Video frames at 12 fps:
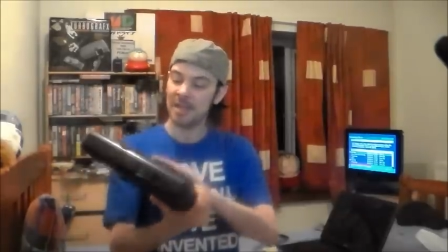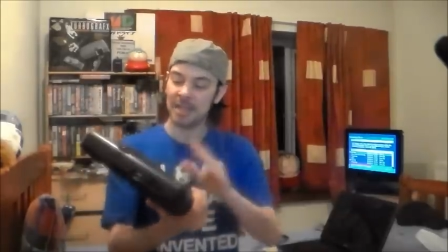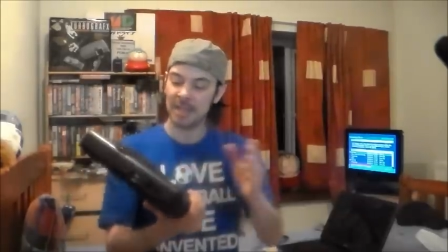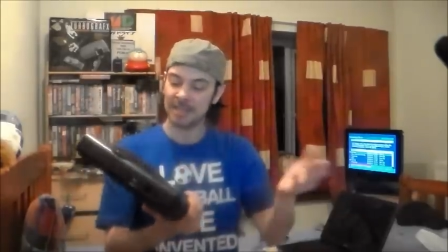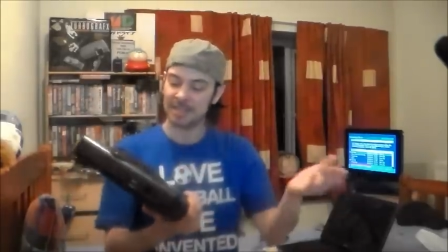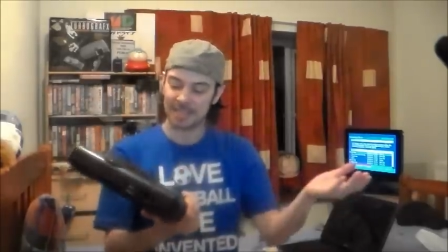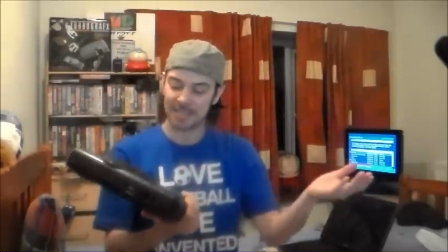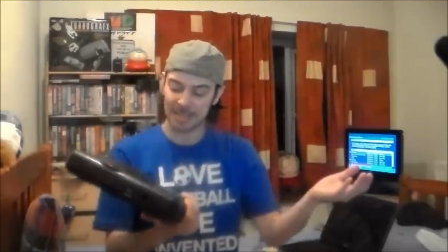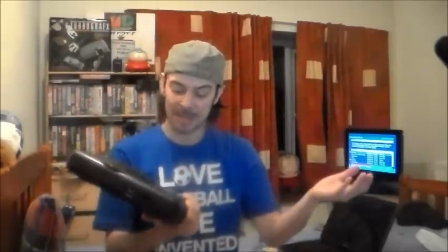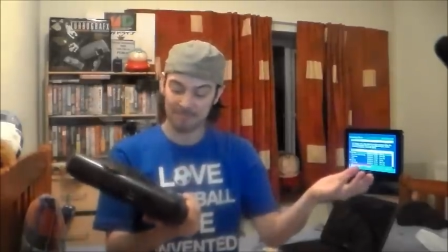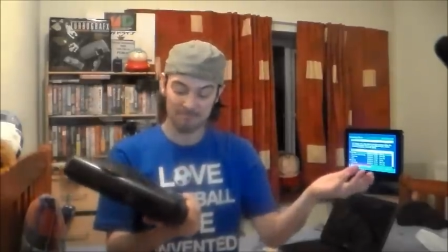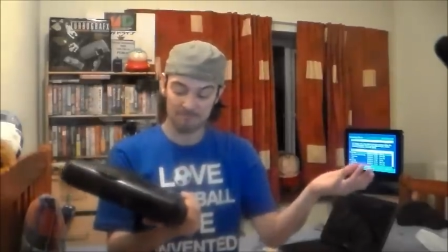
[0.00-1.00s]
it,
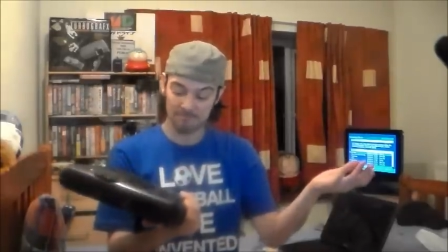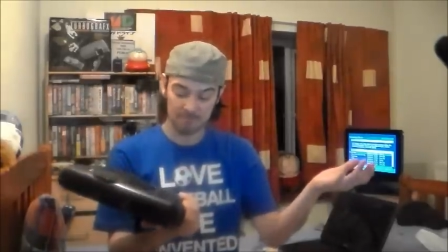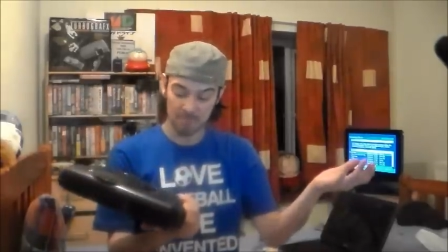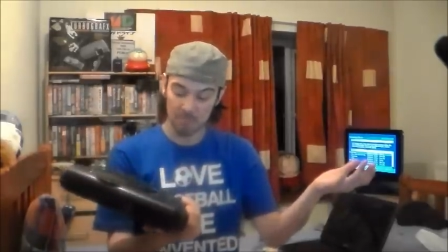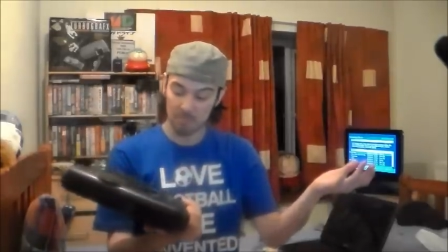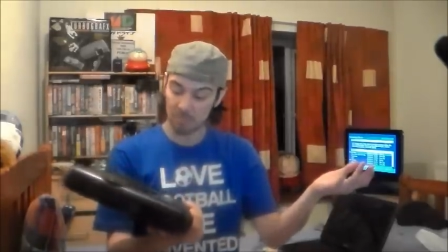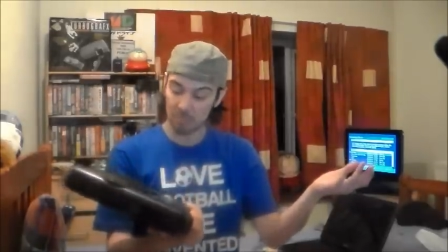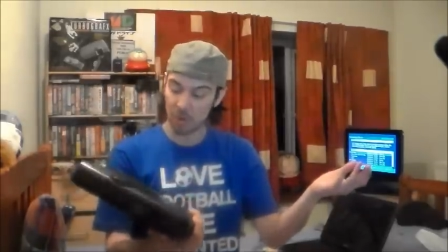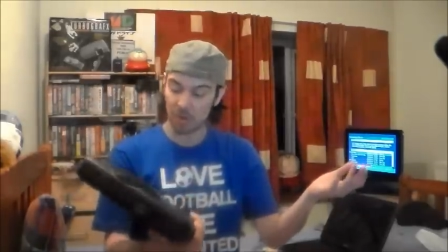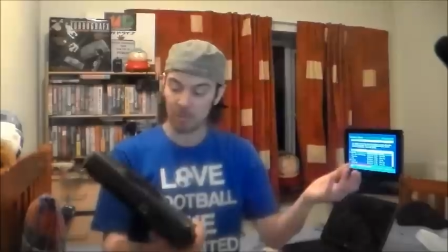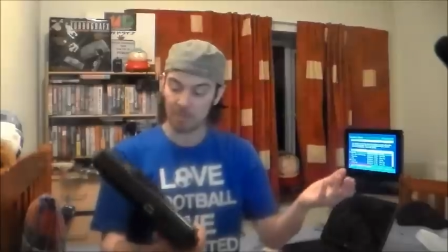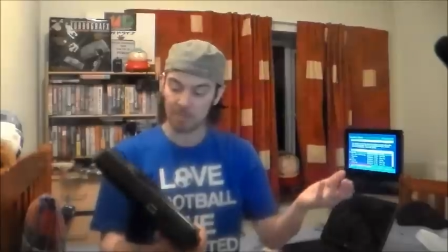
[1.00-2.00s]
it's
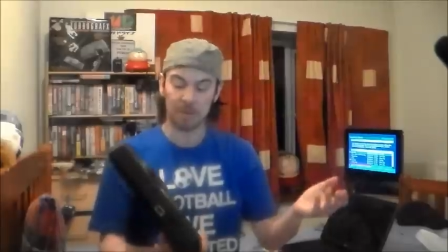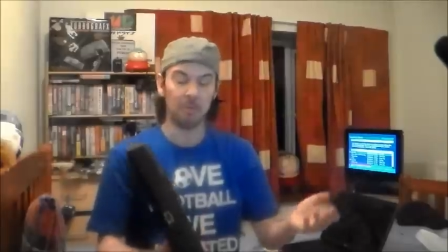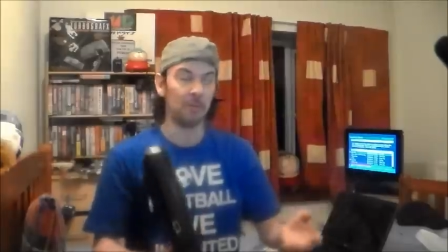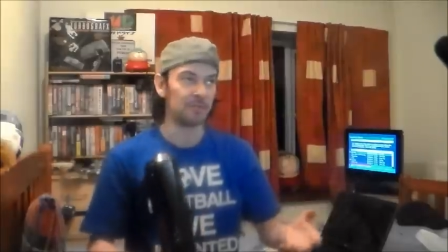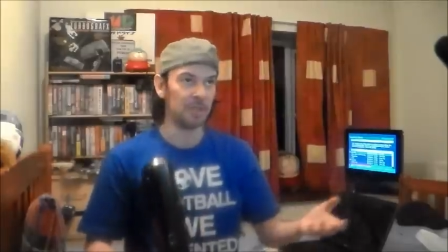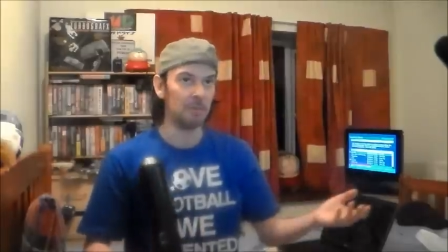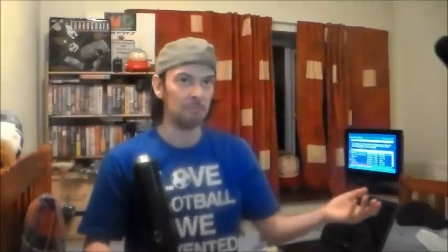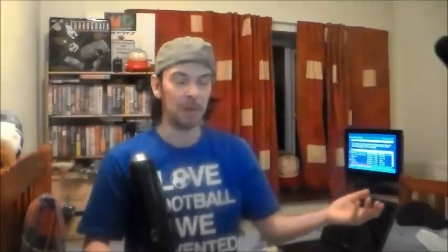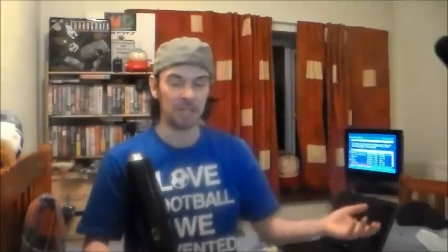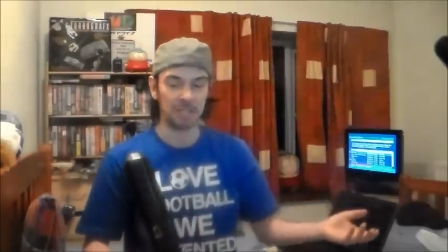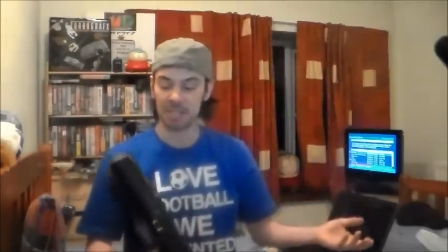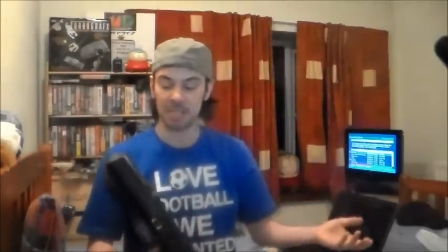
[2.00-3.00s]
well, I'm, I'm, obviously I'm
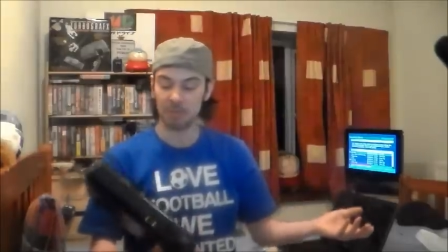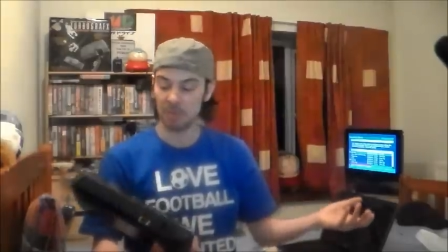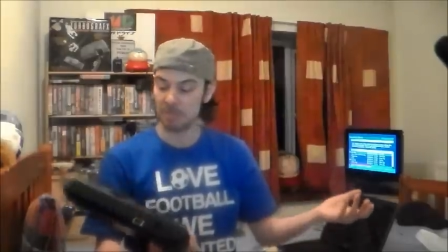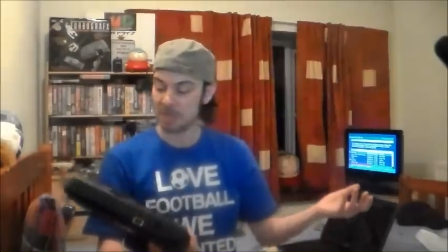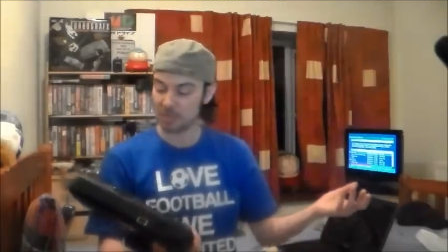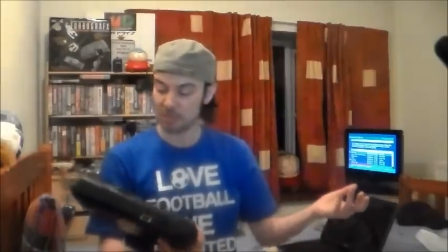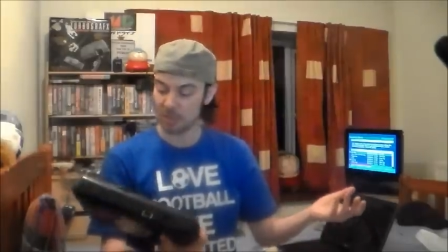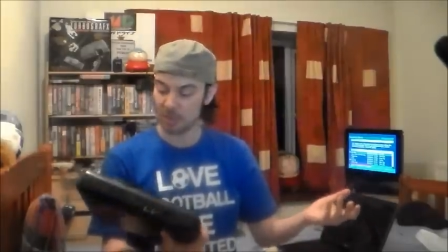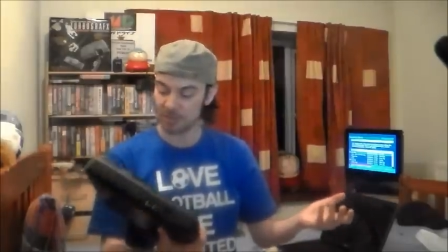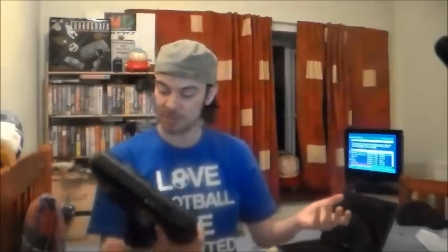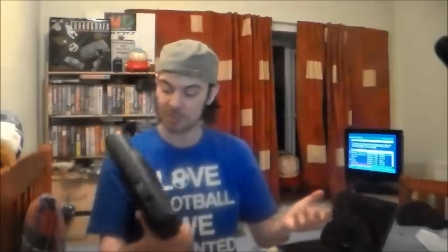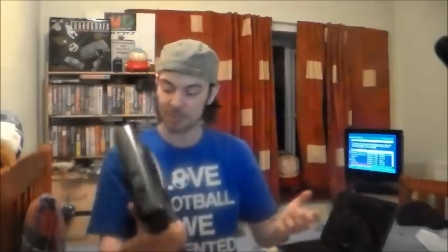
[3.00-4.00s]
biased. It's just one of the best looking
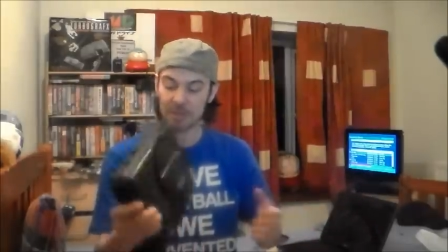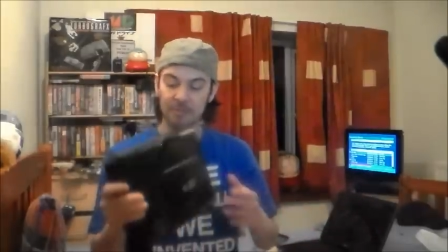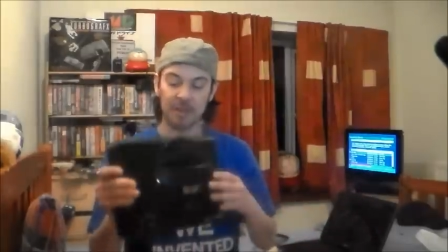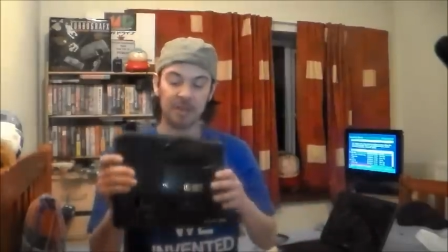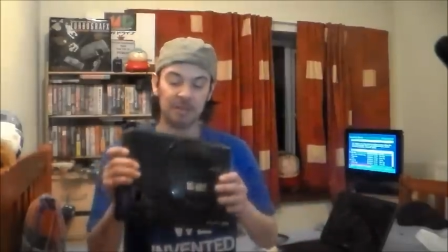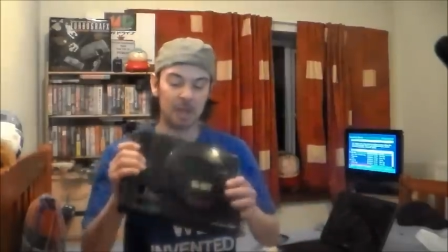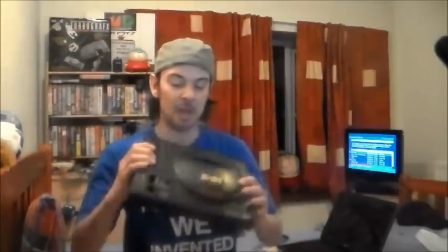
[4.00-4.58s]
consoles ever, and.